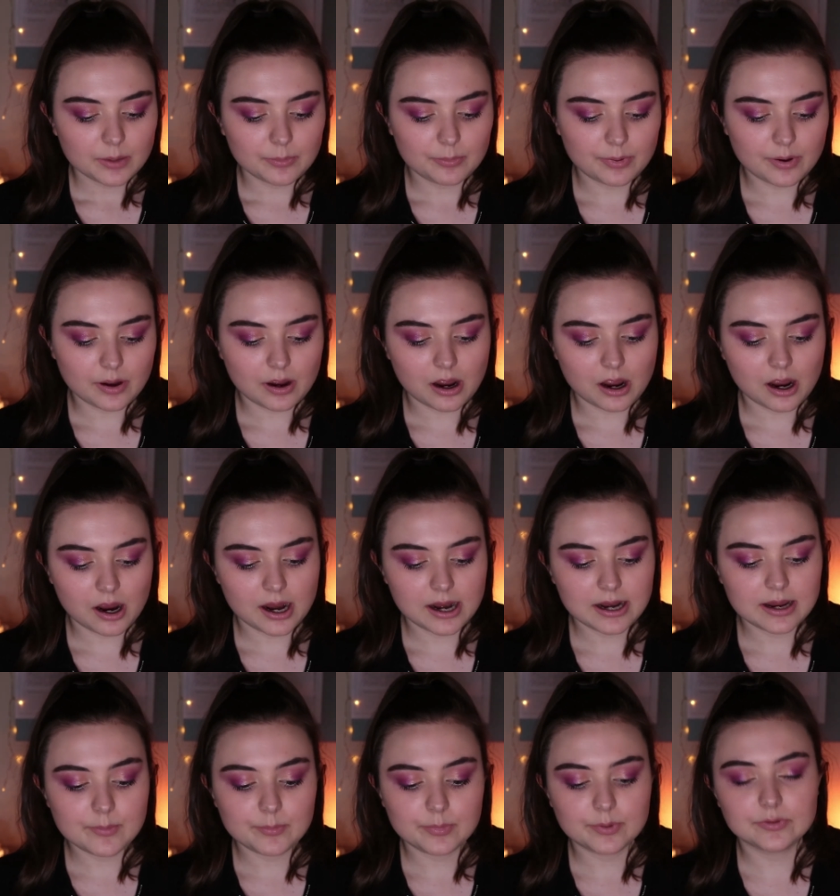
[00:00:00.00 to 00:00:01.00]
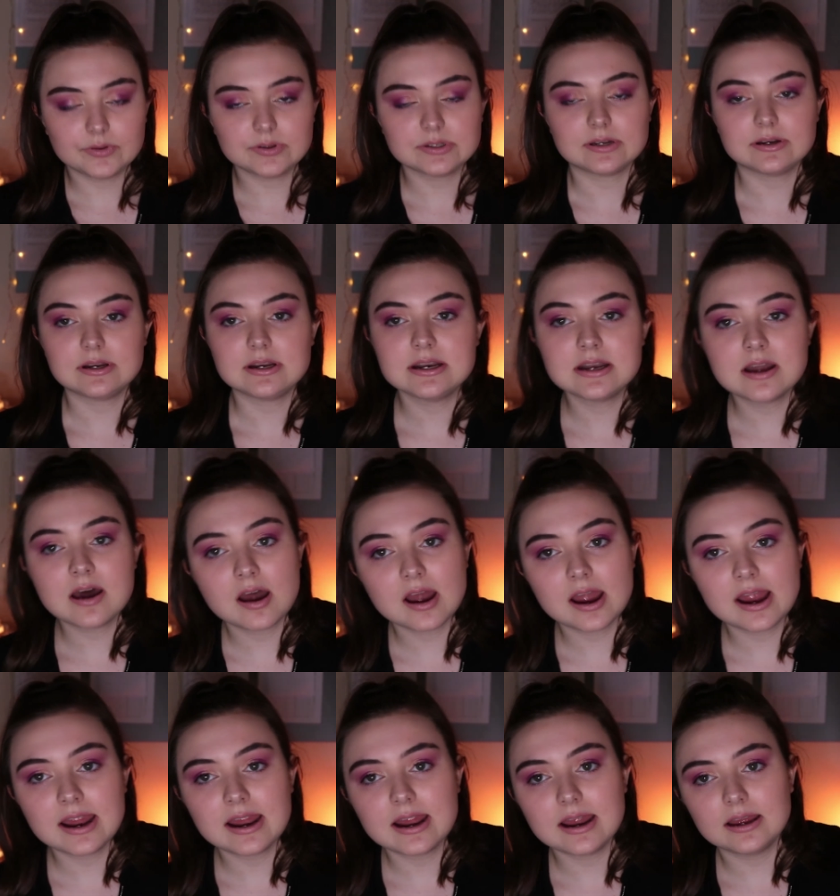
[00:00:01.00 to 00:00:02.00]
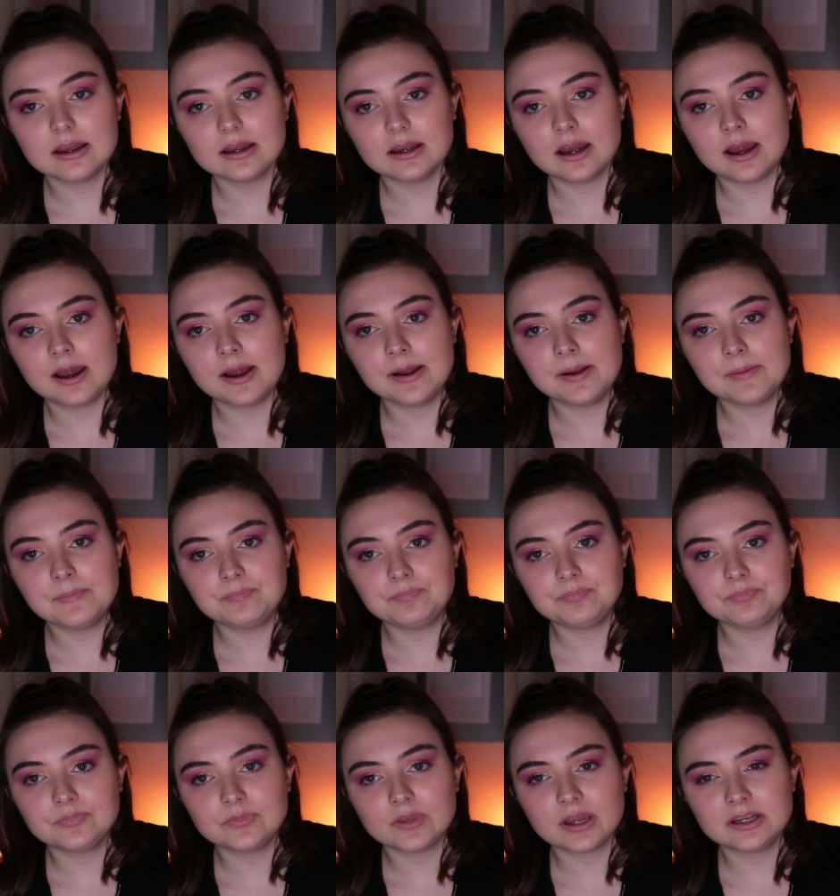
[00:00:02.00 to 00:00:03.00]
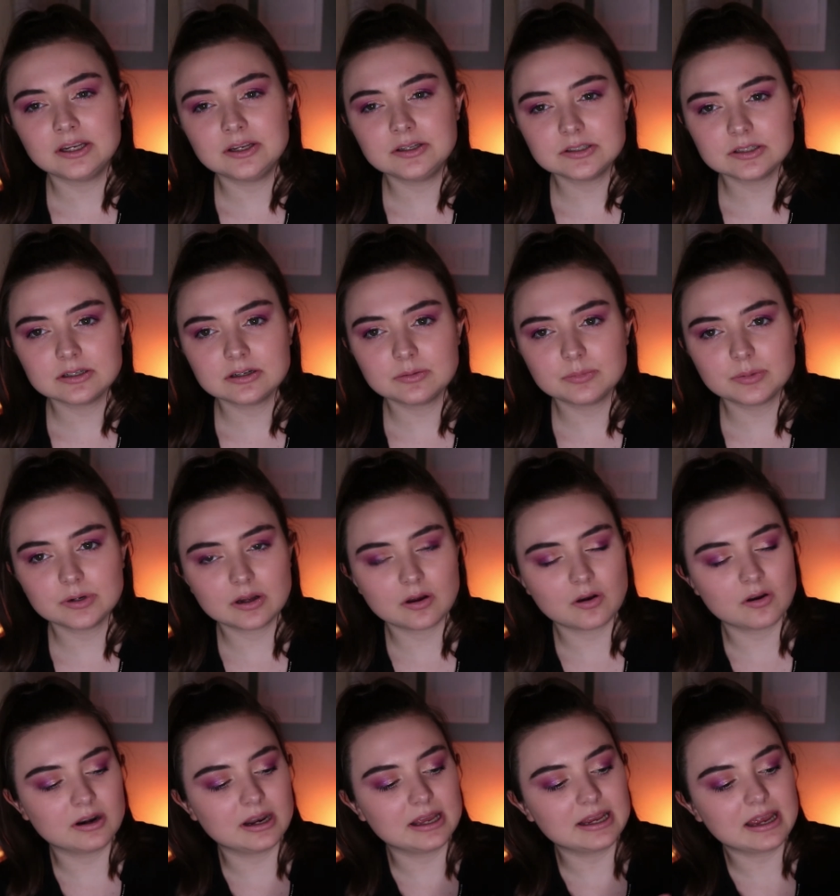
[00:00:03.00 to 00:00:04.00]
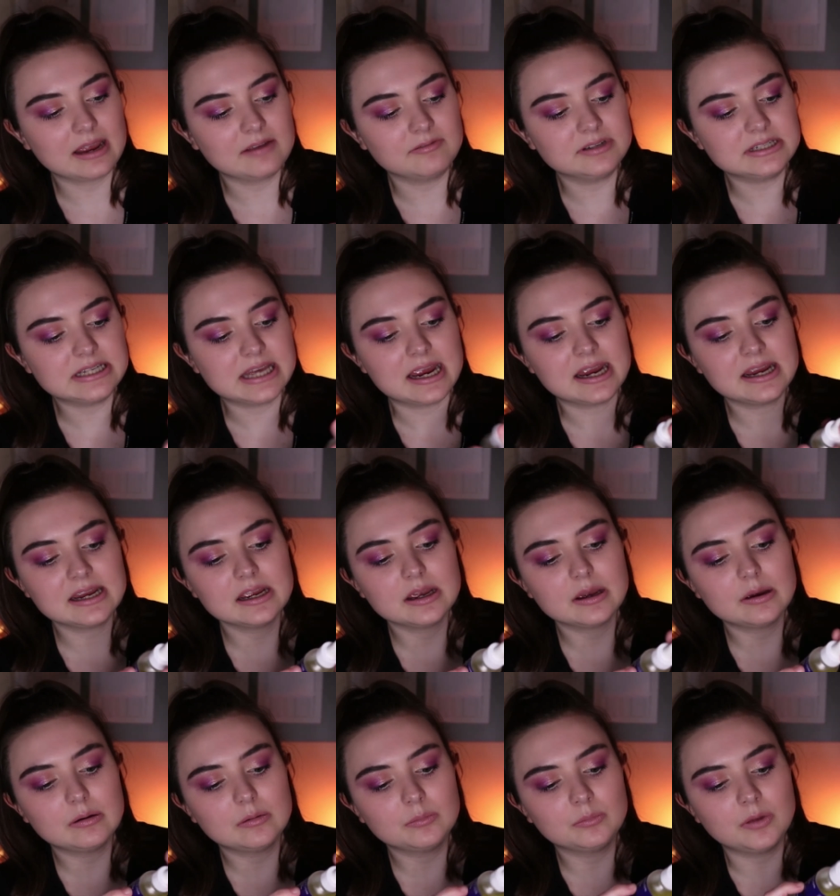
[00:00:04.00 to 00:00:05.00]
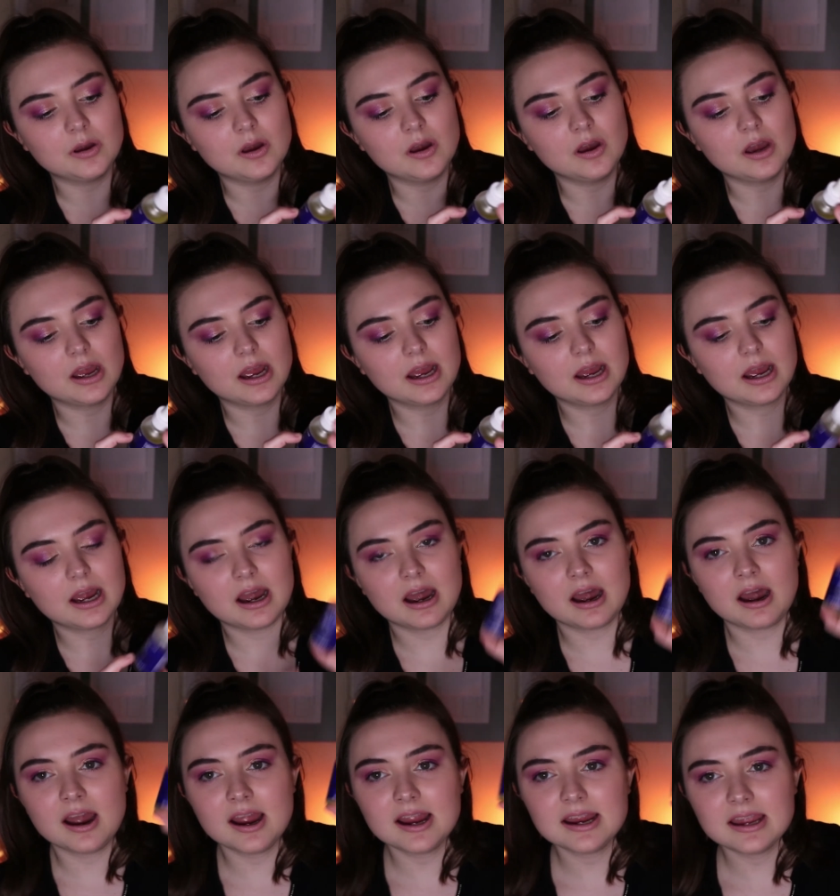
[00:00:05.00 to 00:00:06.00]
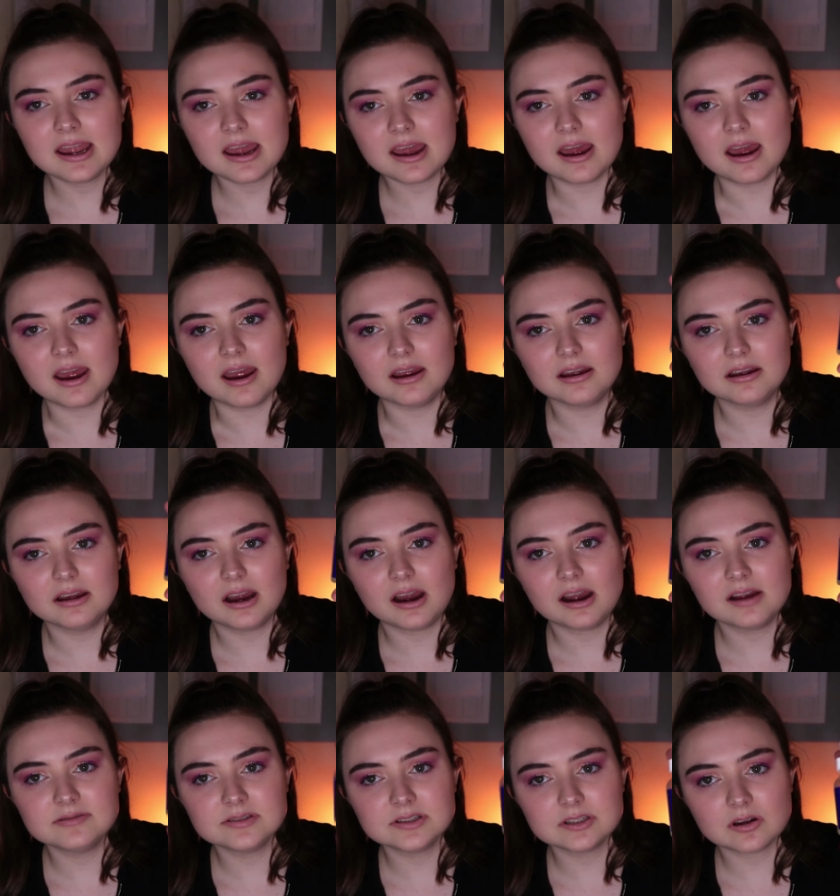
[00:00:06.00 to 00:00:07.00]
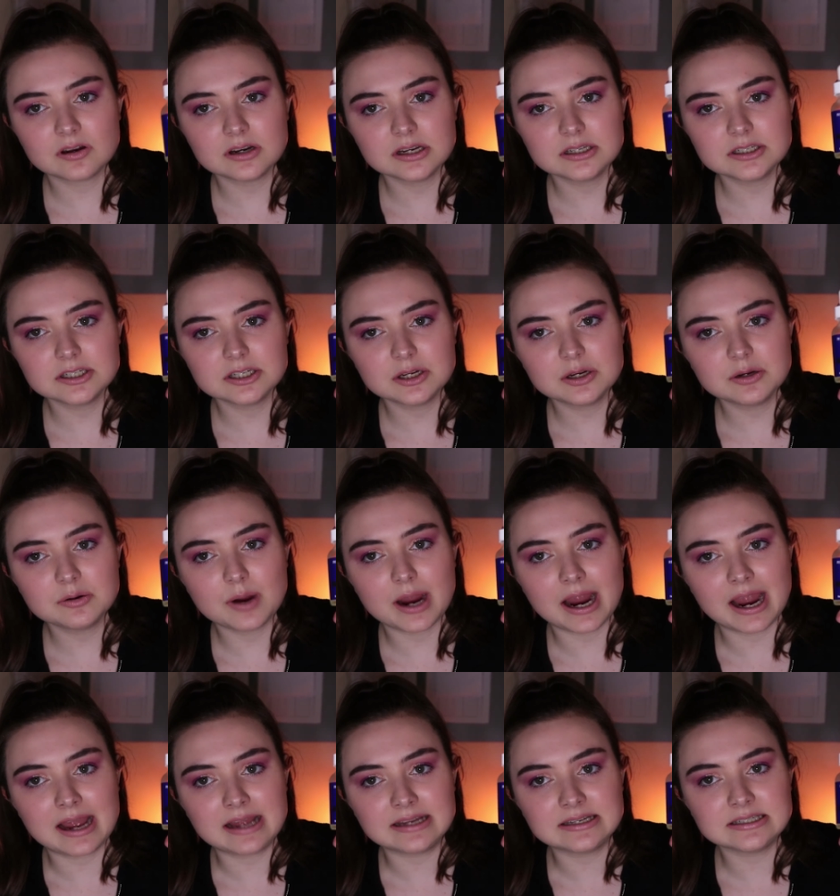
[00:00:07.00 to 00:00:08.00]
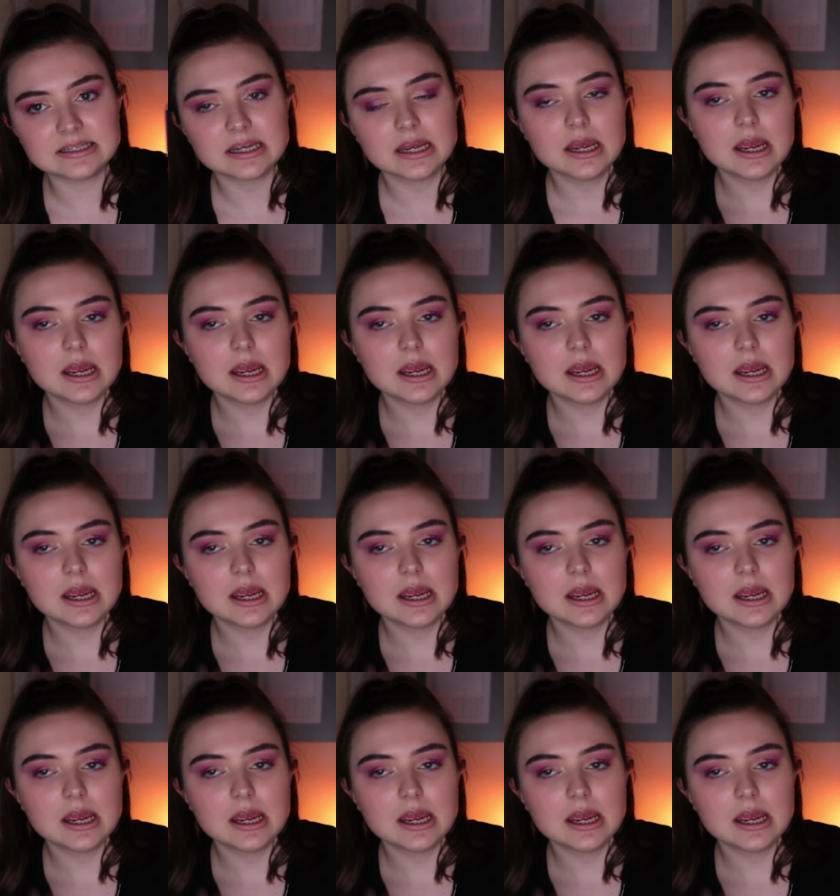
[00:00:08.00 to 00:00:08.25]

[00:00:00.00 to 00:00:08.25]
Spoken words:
But I put this on at night. I used to not put it on like every day, but I've started to, and